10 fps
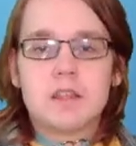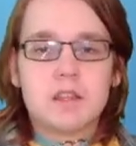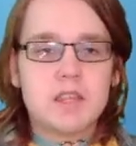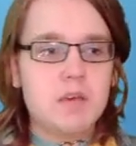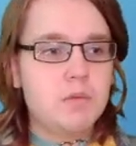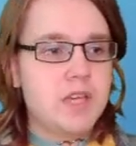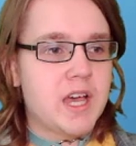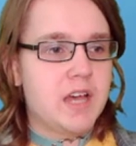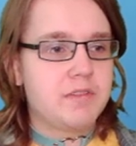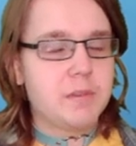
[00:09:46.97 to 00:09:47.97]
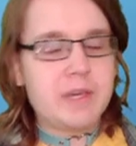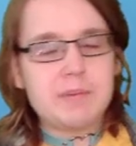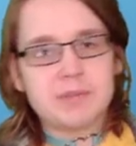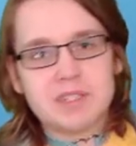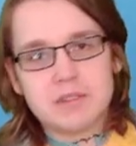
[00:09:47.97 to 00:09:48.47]
Then we have the
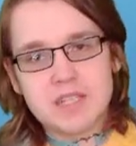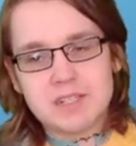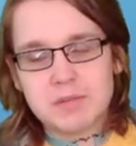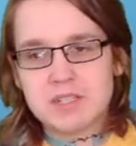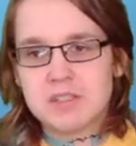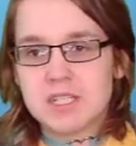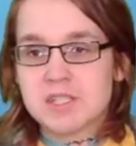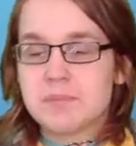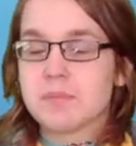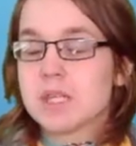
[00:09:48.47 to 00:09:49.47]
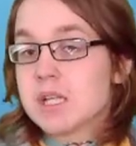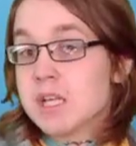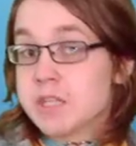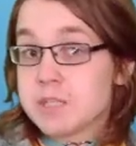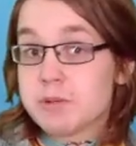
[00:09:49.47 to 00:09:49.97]
people skills aspect of this. Now,
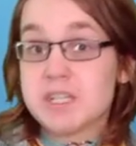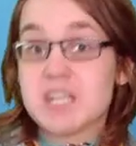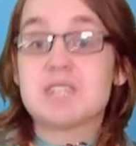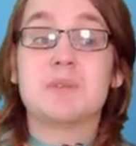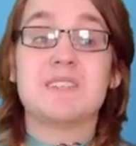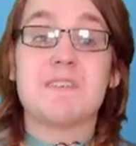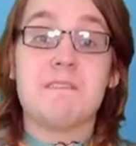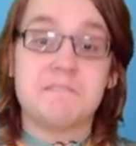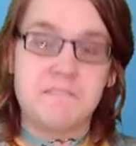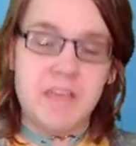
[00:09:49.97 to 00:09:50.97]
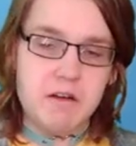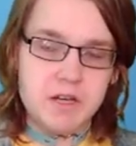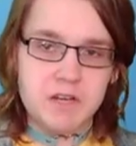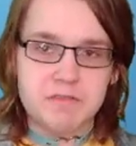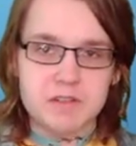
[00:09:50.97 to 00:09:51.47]
this project was very
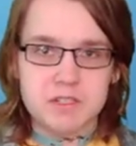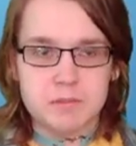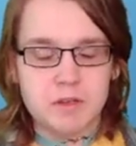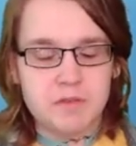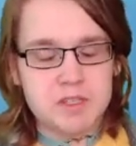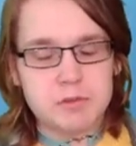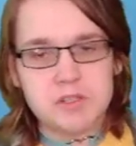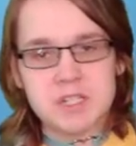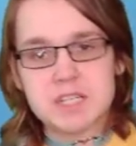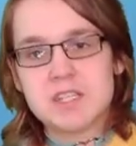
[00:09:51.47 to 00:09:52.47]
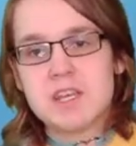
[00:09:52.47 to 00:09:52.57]
different to the previous projects.